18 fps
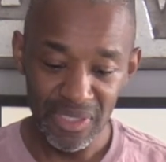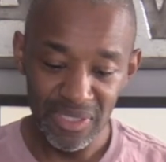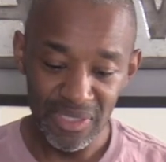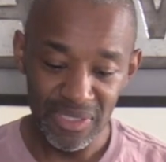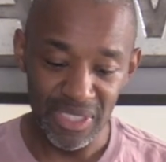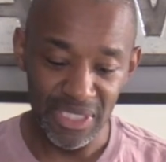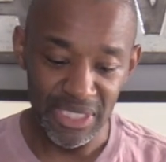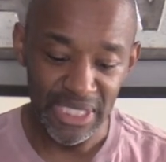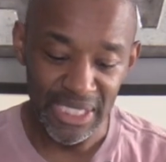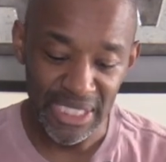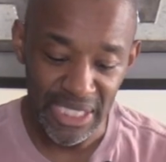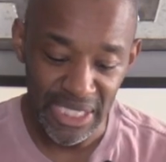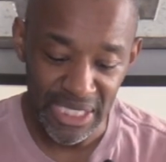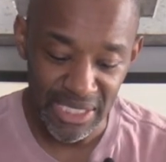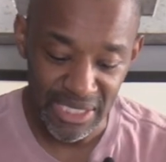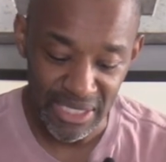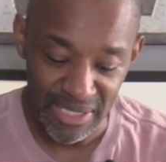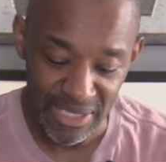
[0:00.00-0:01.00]
See, the
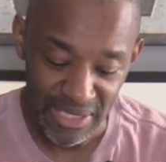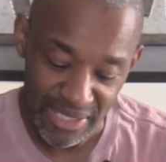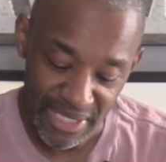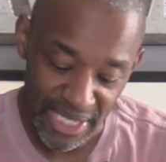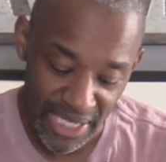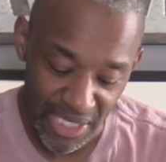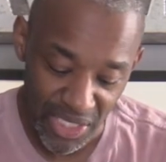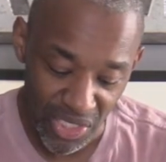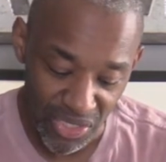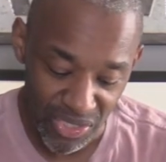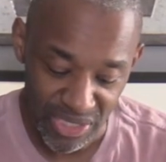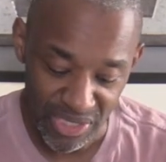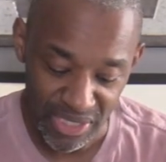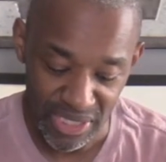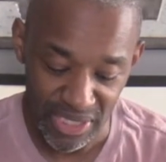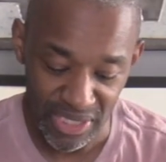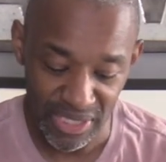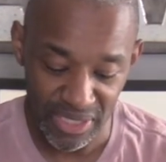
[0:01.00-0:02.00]
key to sustained
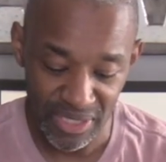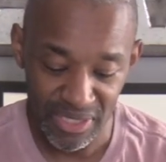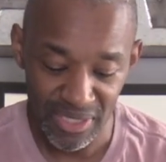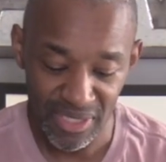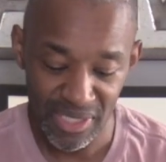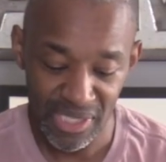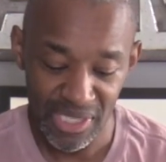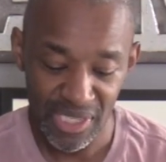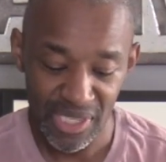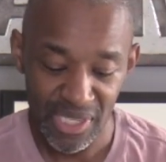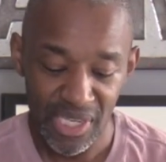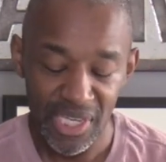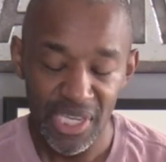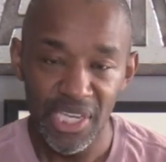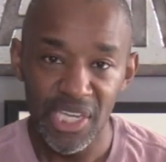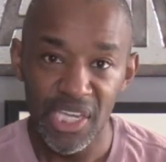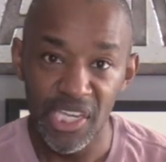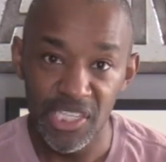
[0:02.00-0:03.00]
urgency
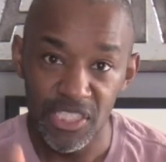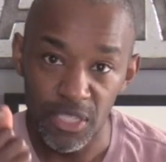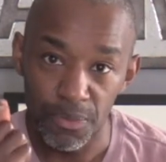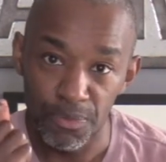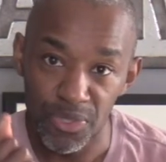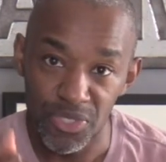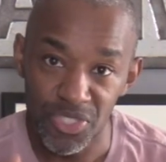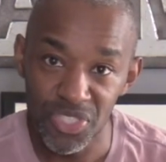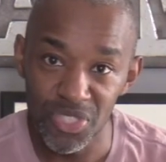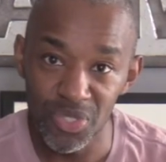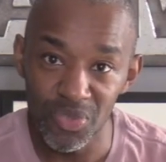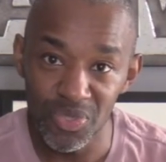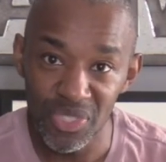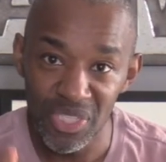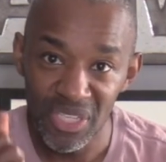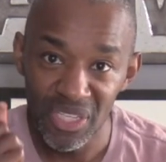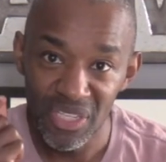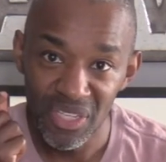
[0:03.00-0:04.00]
is the
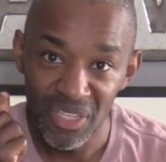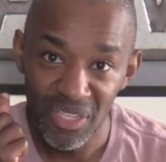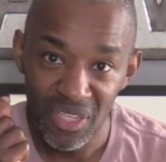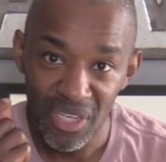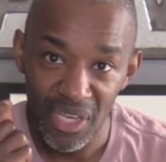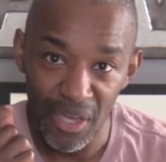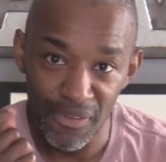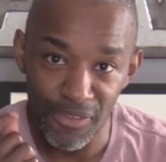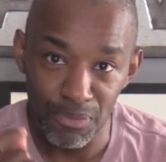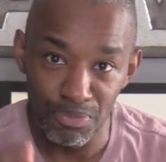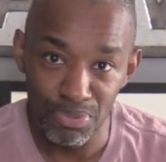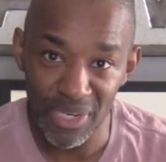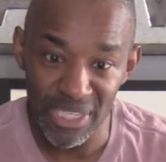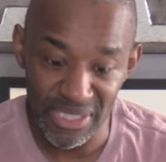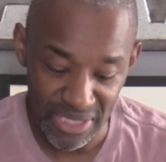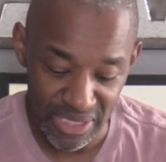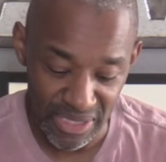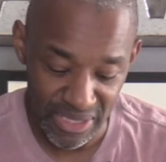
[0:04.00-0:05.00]
pursuit of the
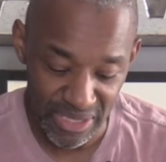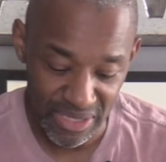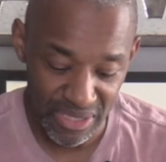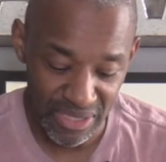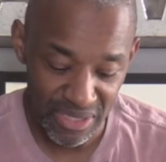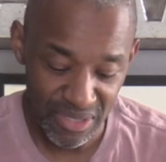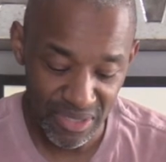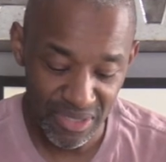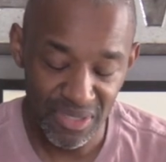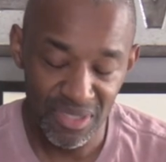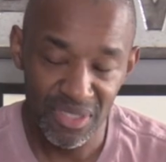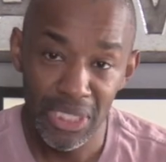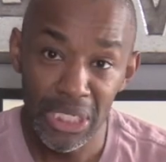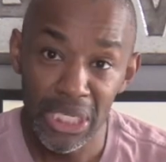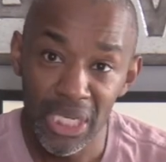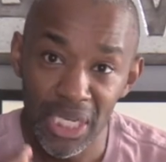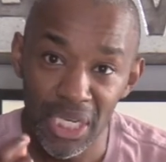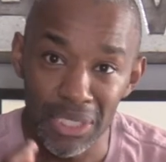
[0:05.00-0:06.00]
presence
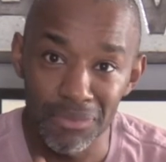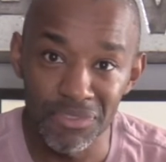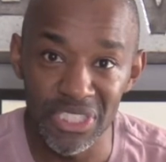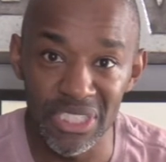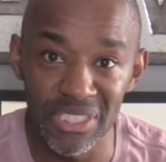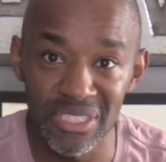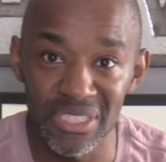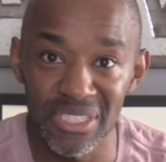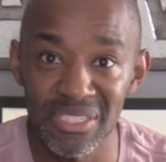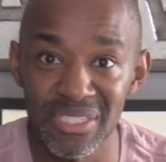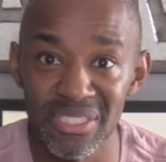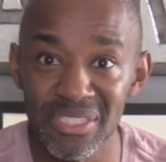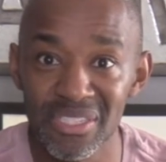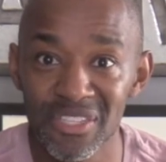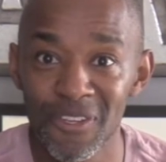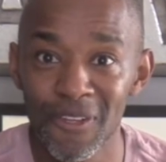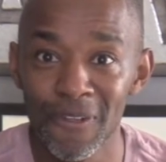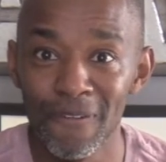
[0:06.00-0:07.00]
of Jesus.
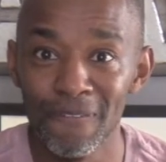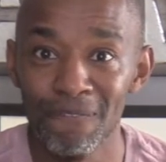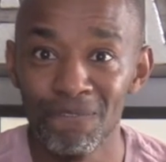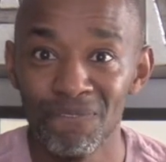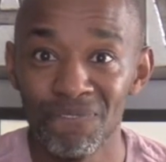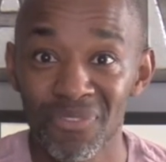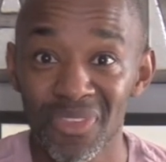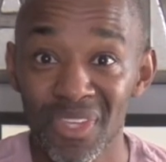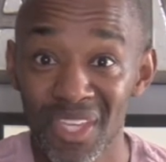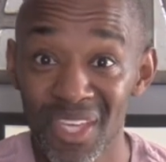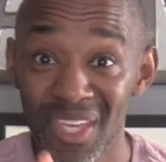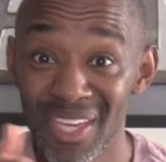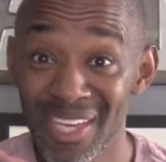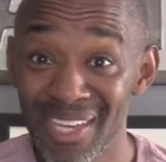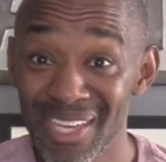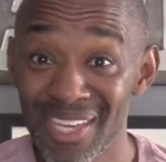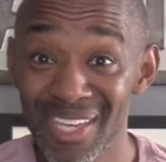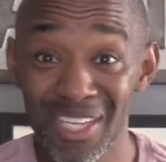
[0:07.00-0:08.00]

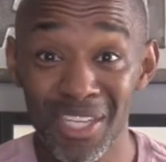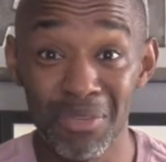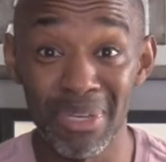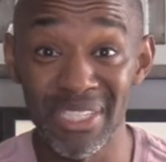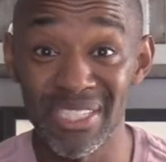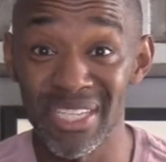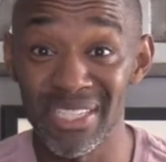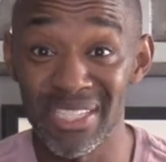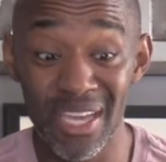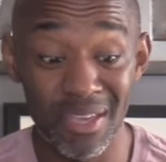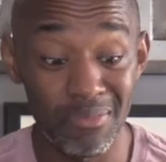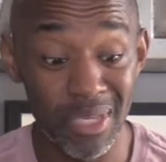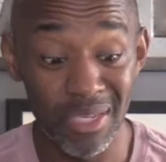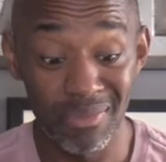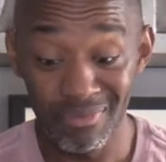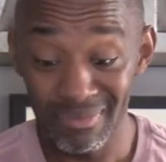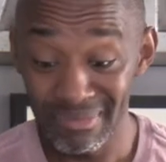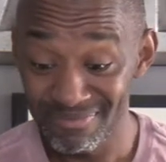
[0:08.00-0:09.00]
You might say,
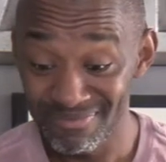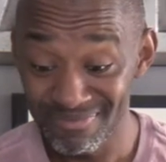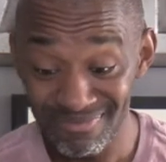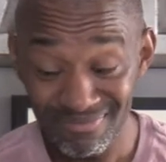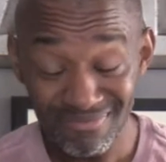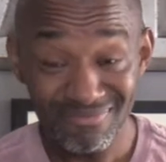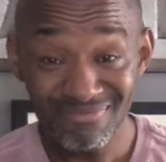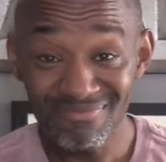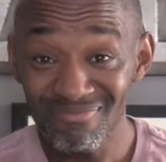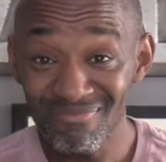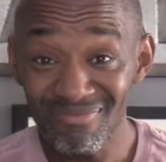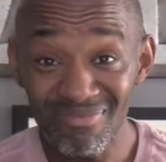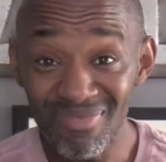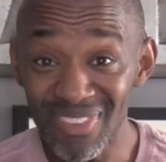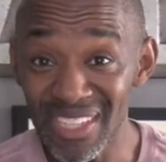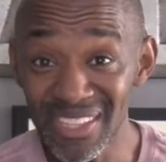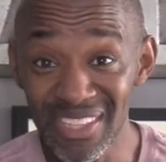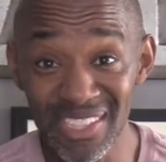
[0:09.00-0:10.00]
Damon,
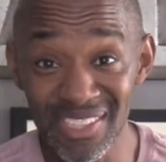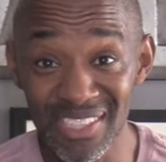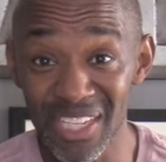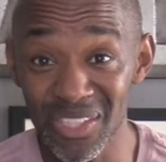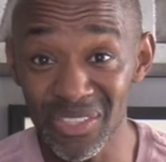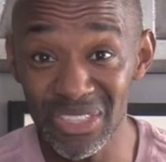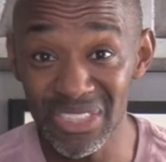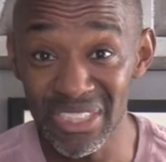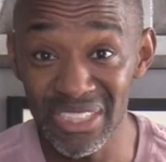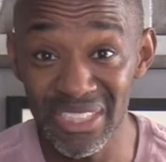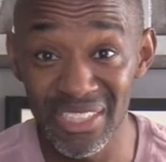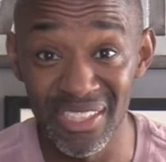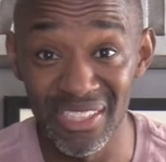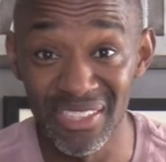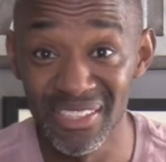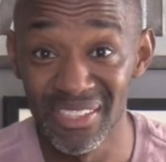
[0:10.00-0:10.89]
this sounds good,